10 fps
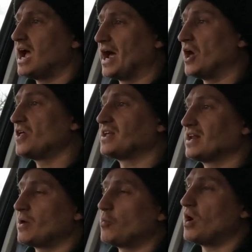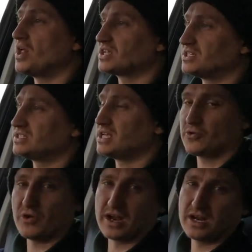and I think they're worth
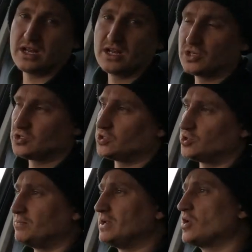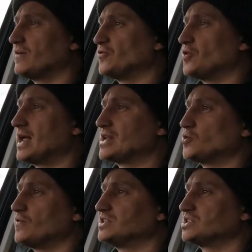considering should you be looking for a Land
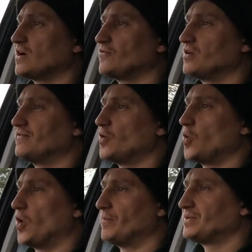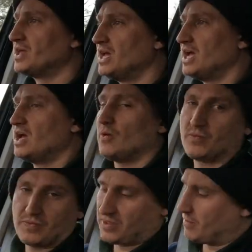Rover Discovery 4.
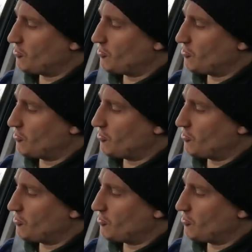The